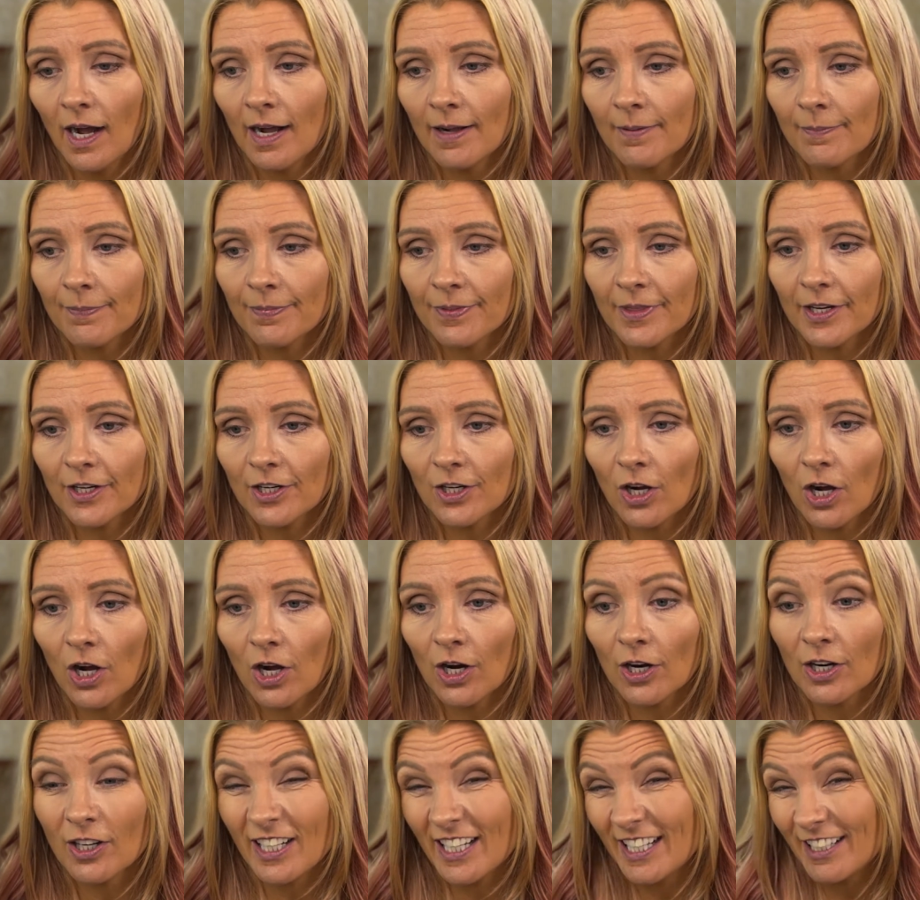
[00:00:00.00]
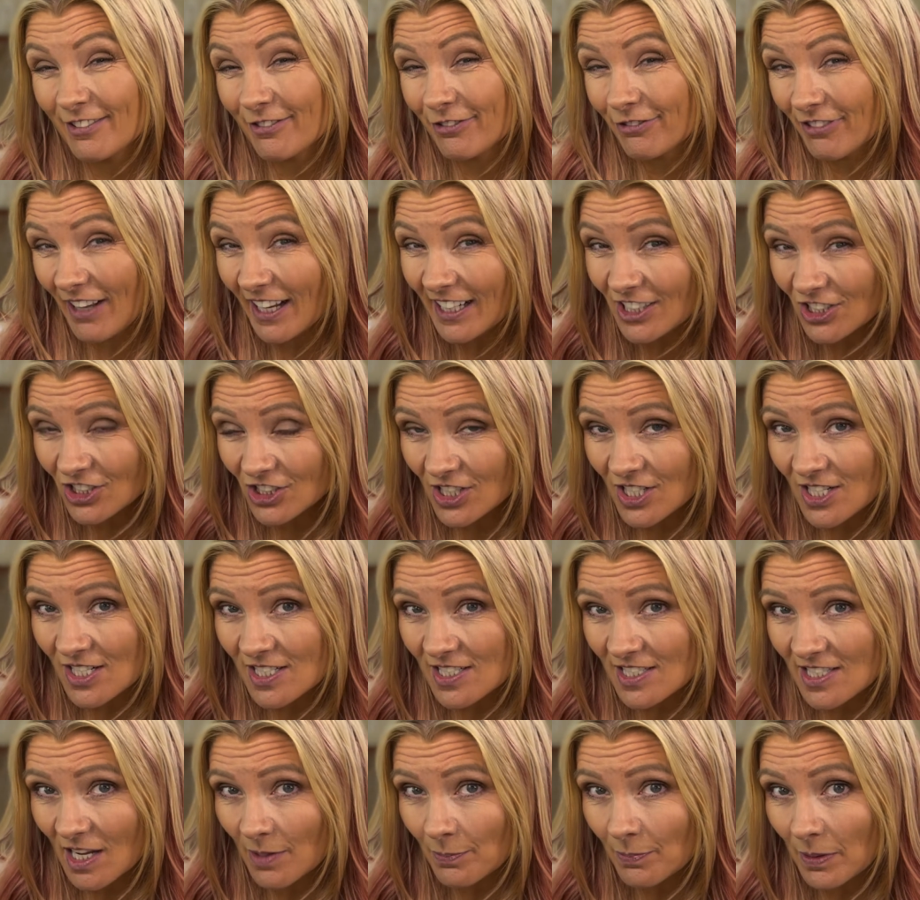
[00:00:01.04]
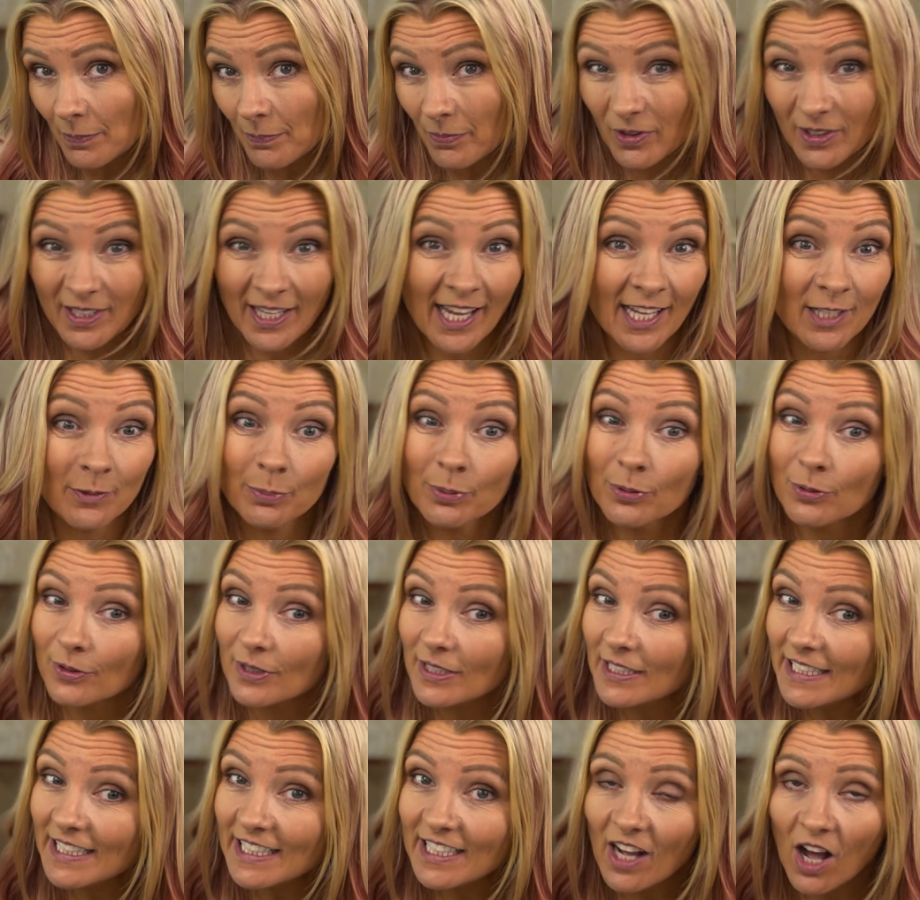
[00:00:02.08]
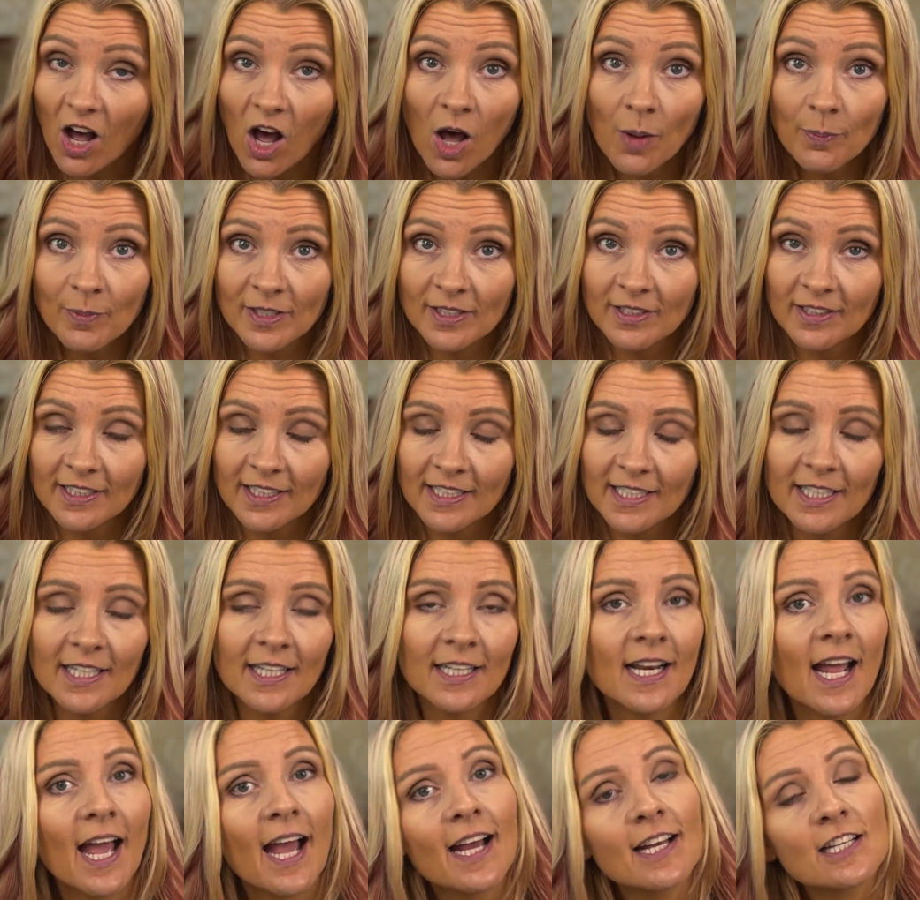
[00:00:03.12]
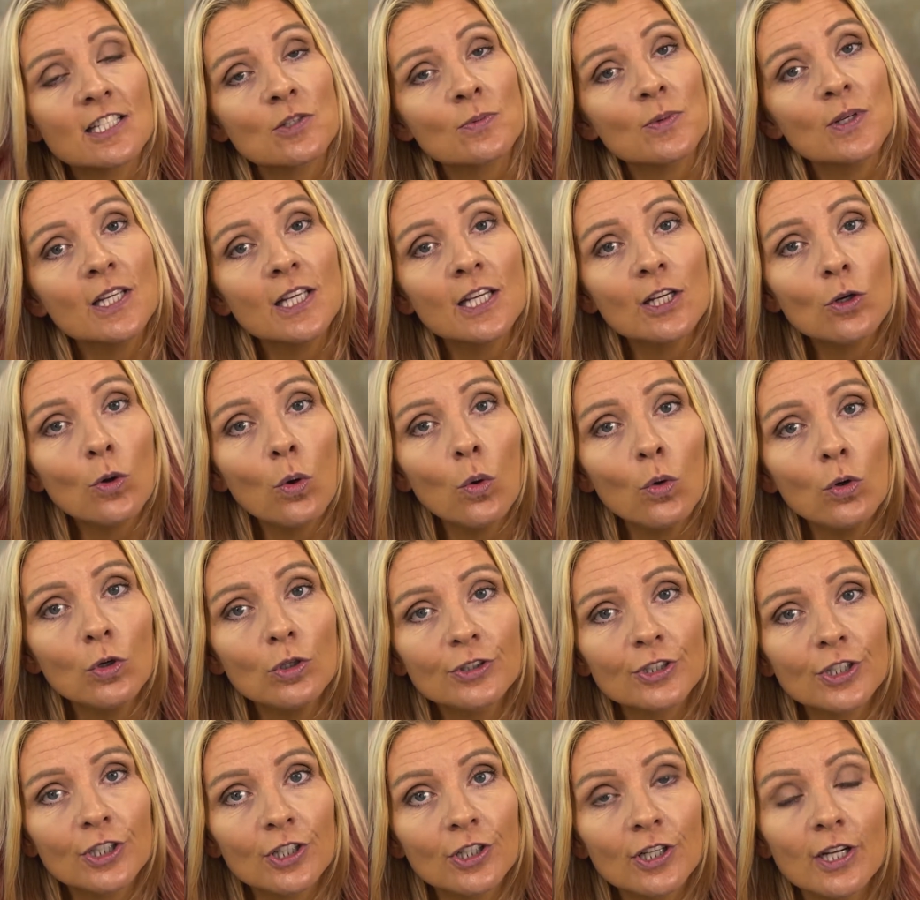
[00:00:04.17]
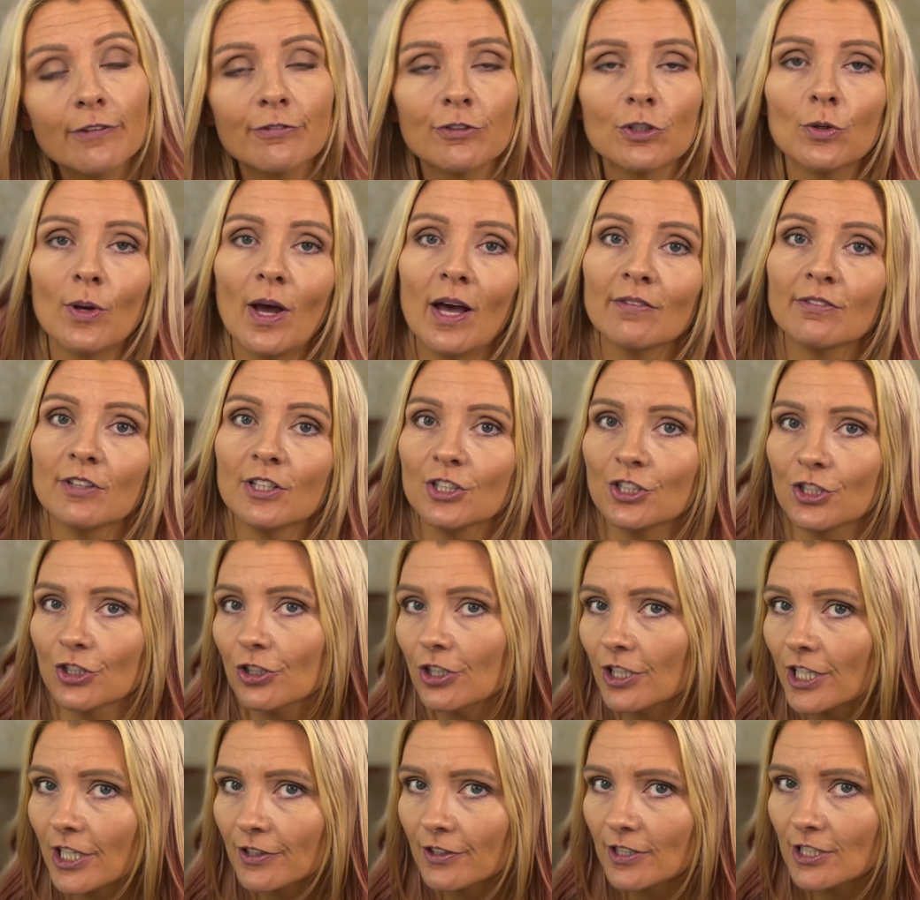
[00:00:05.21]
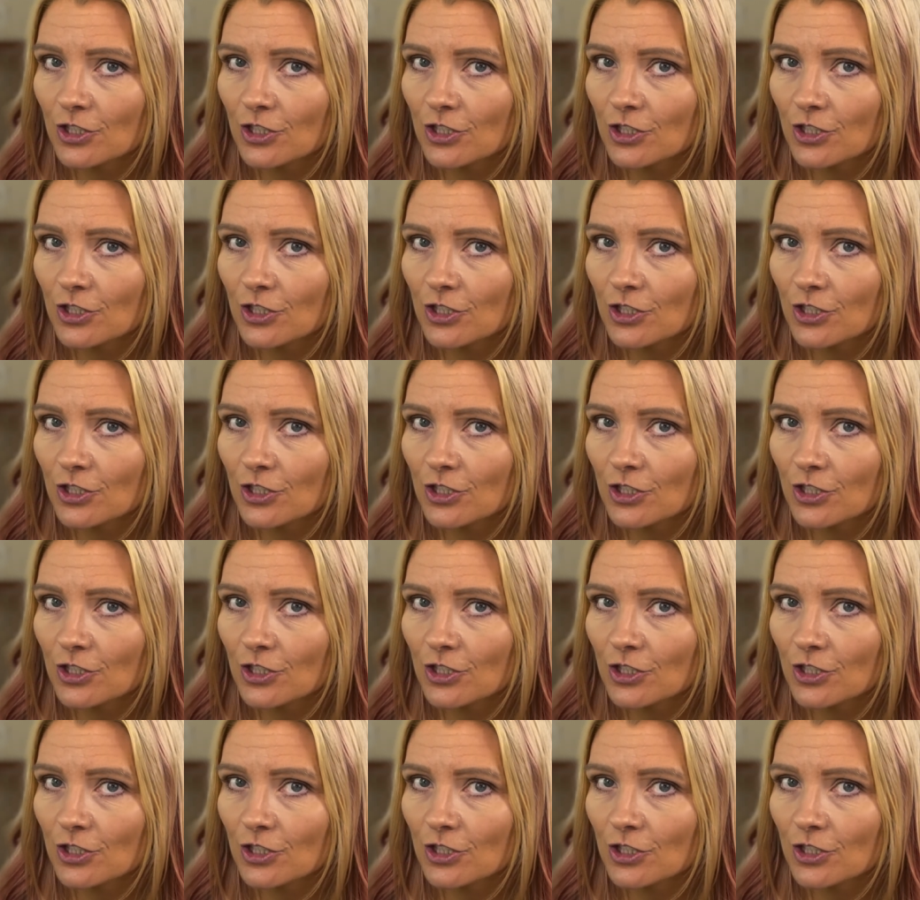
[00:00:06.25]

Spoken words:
There are infections that people get pretty commonly, and as we get older, if you have a urinary